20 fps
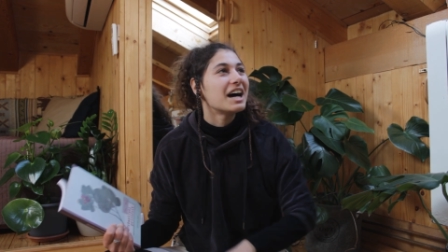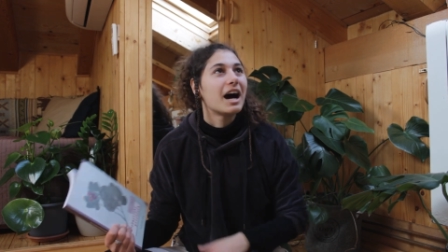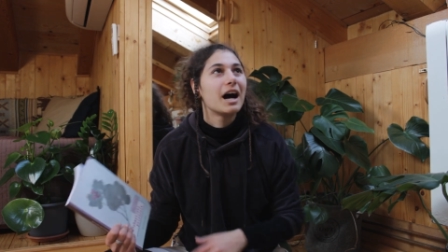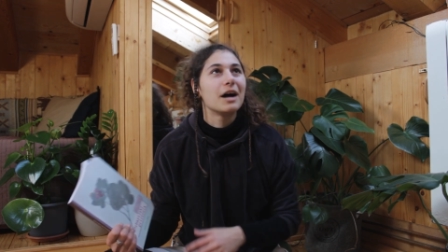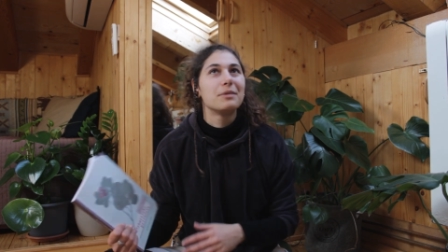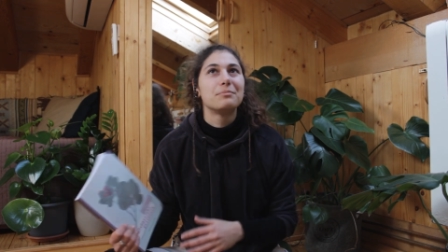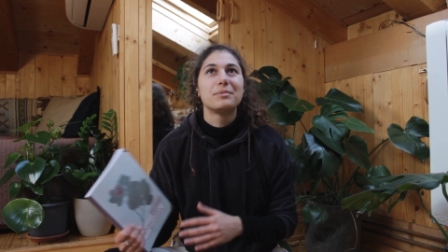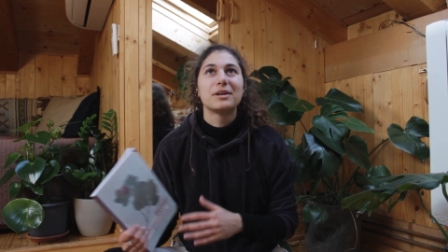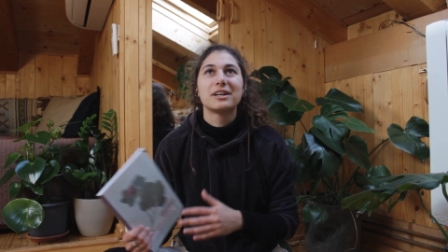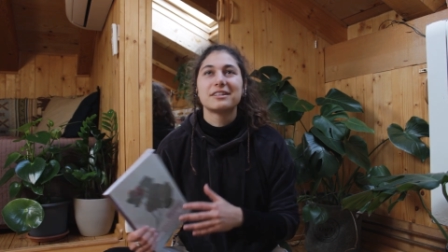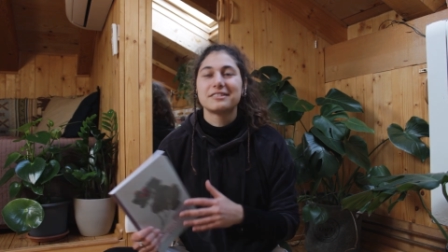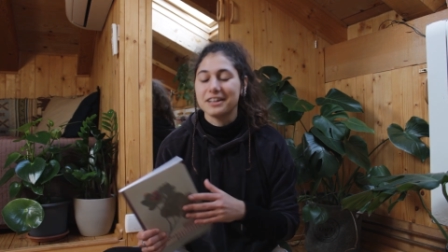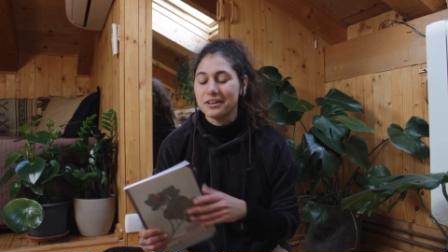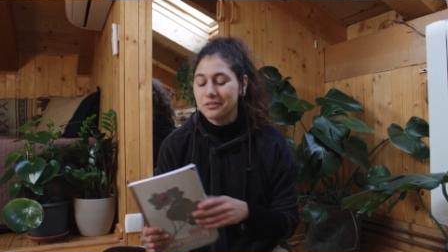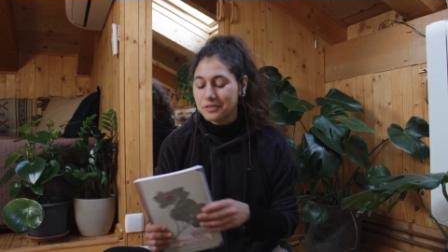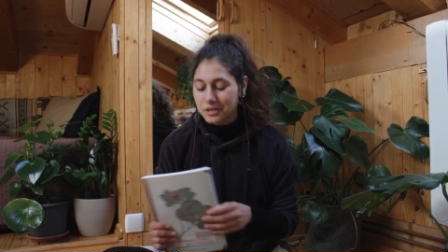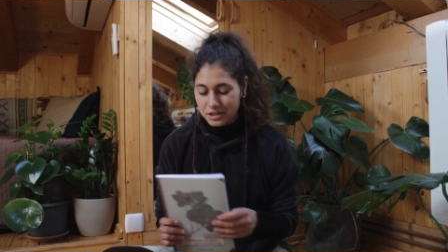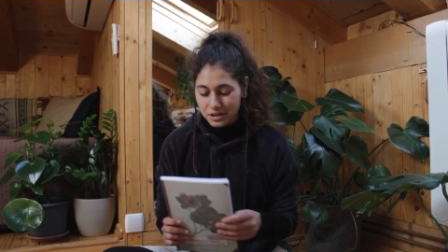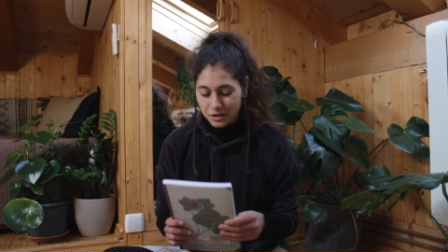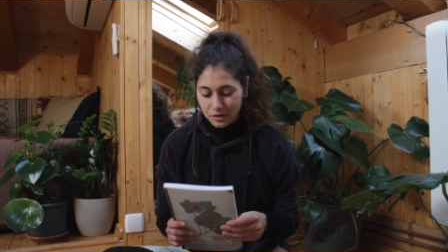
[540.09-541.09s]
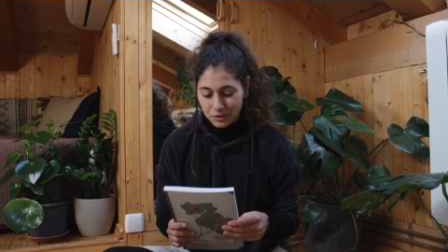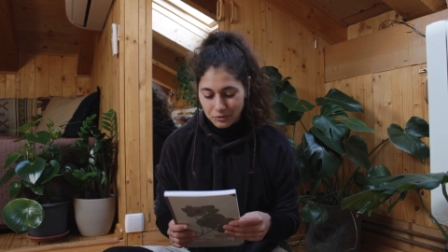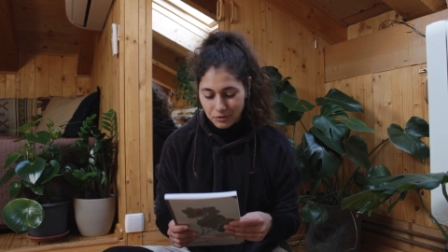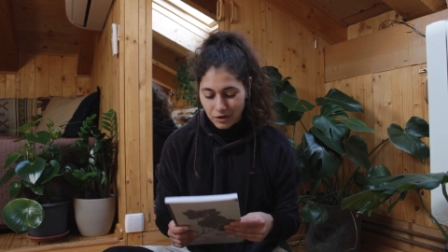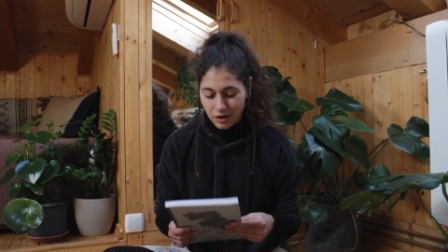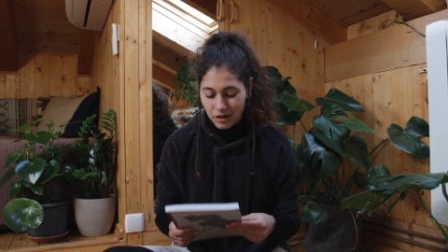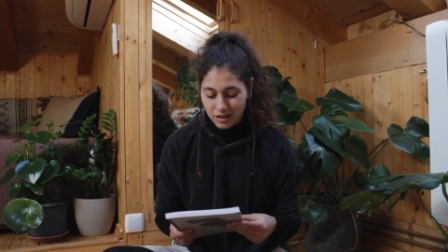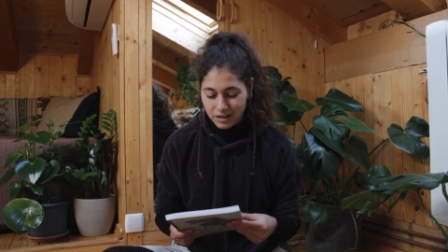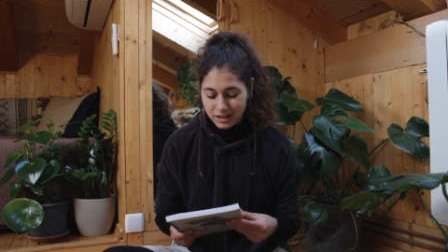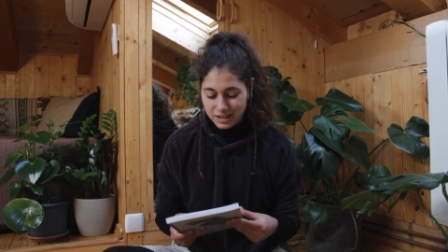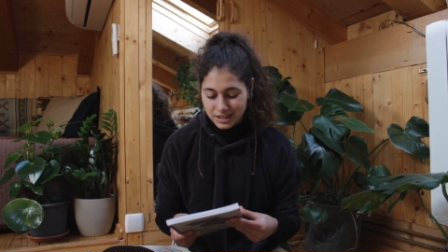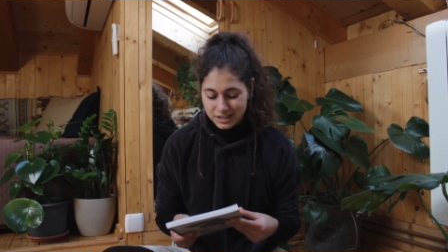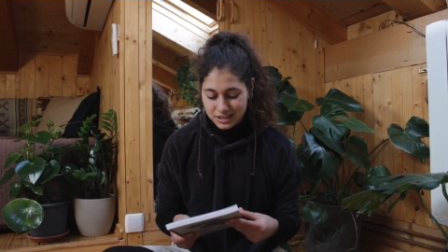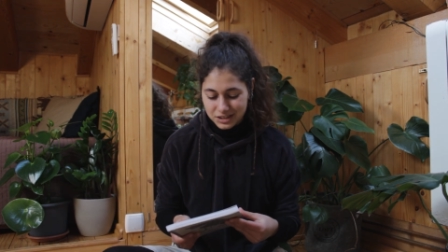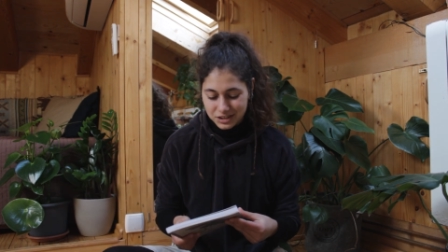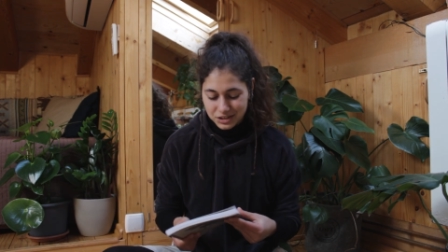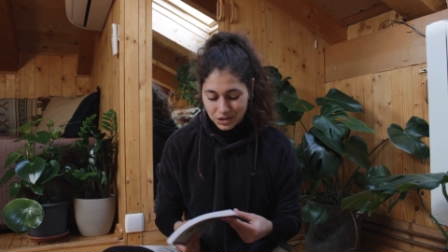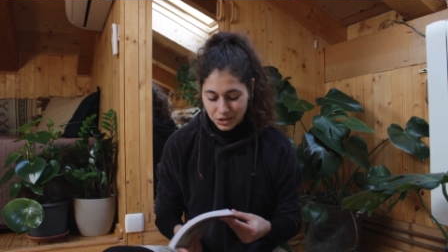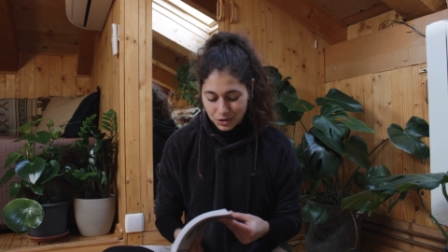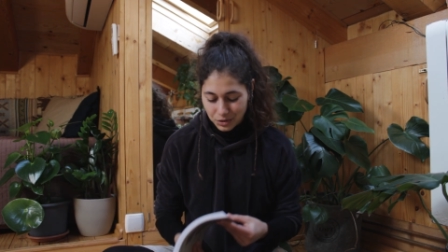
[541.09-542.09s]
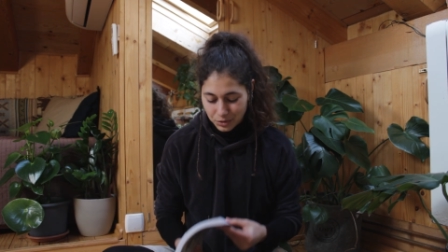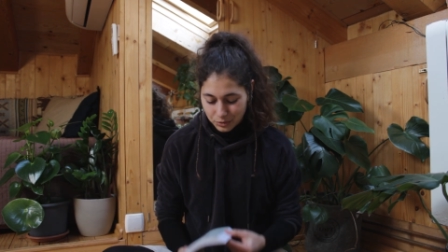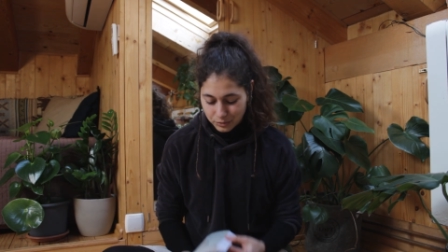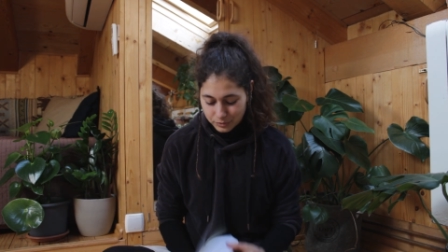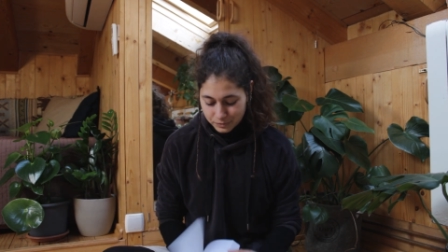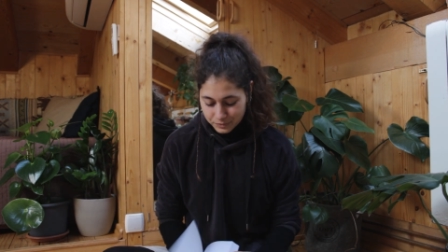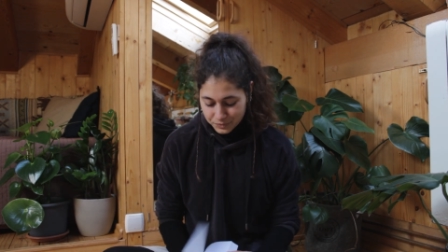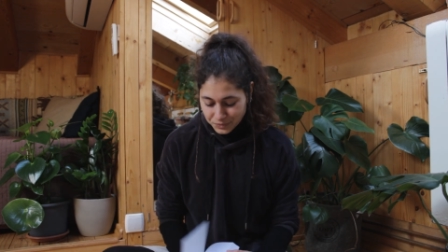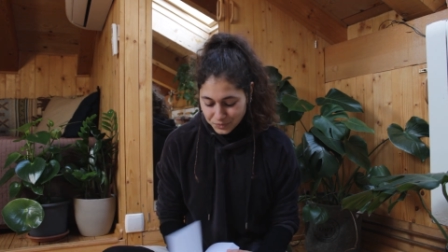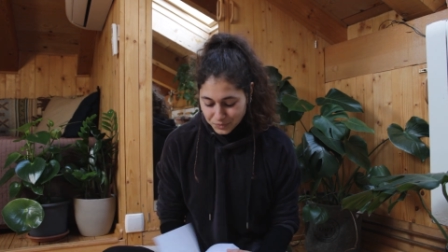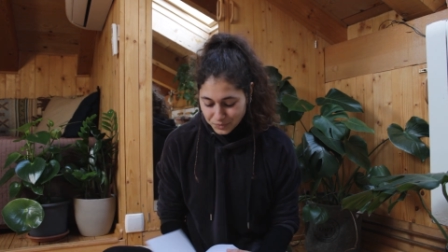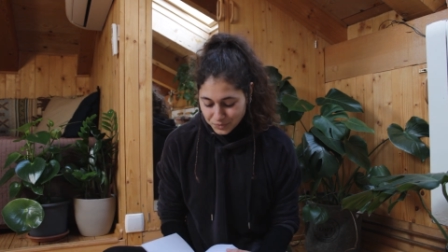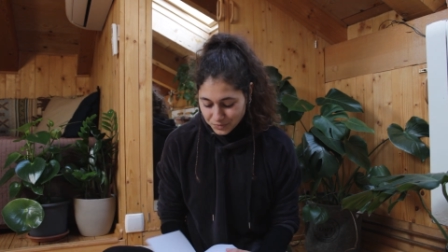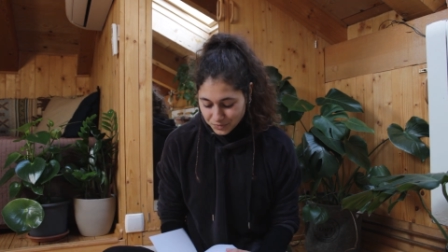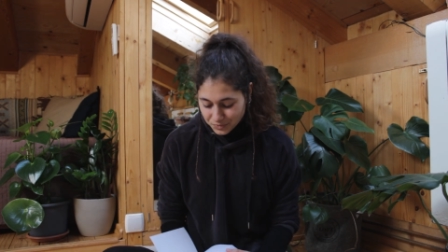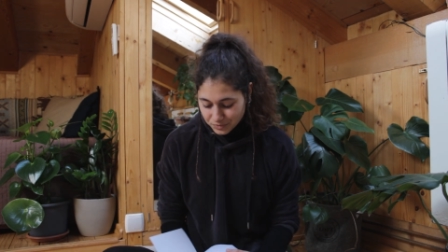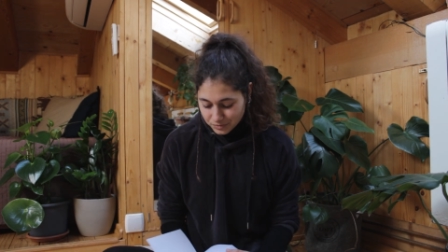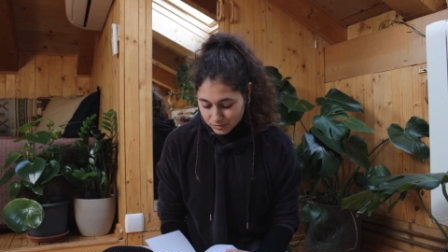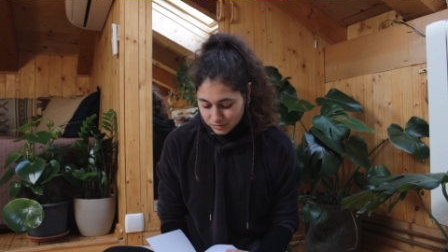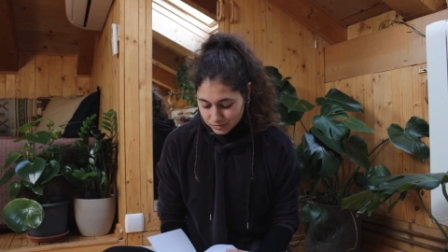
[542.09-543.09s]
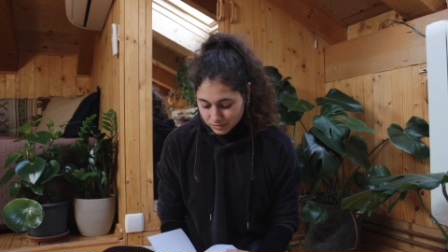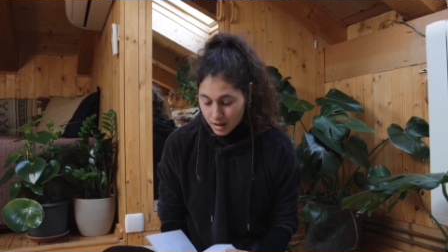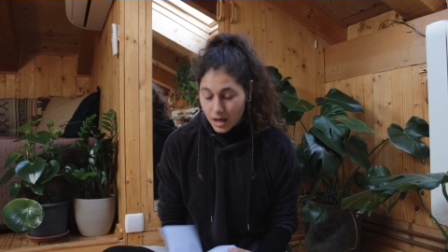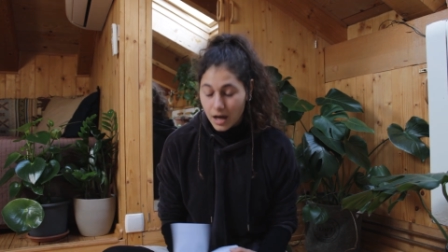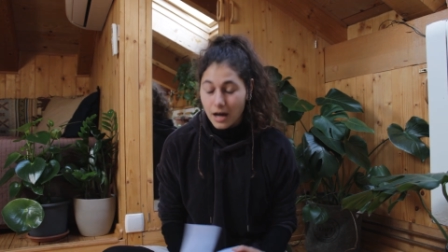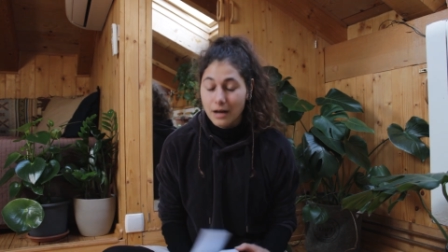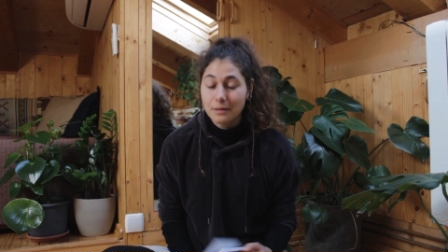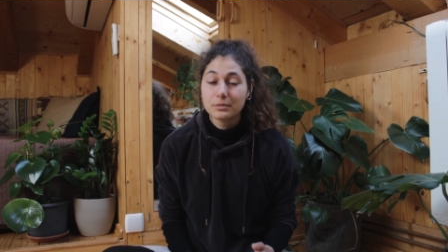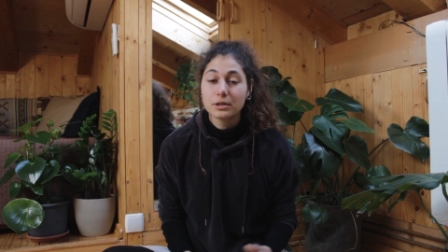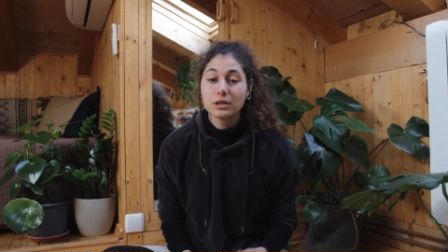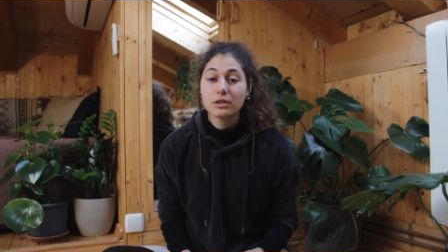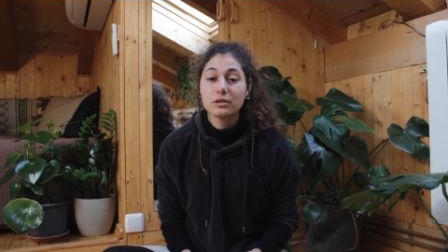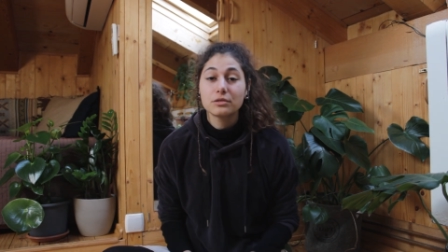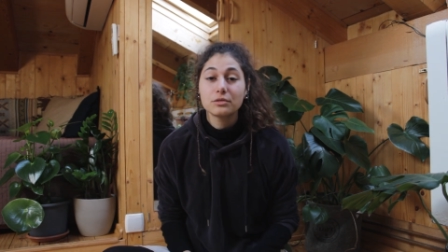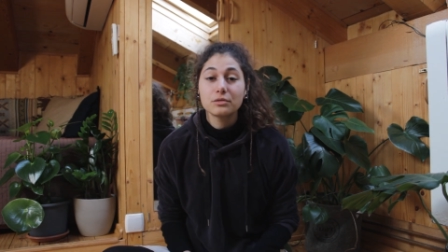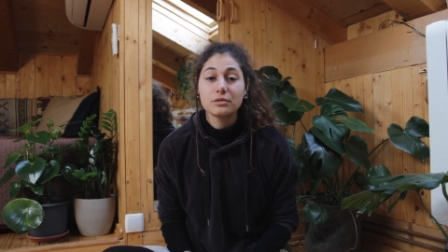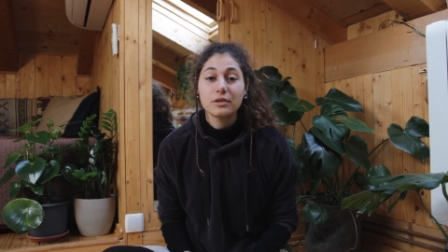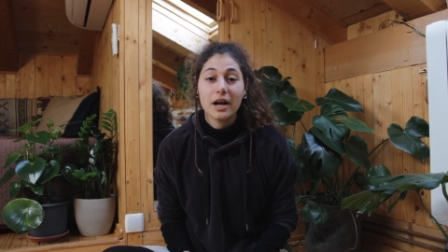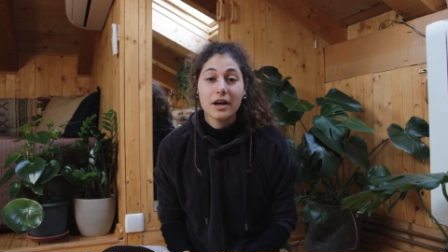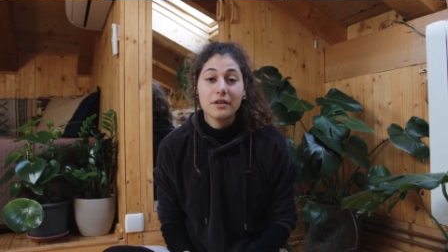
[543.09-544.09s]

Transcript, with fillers: I picked everything wrong, so I'm gonna do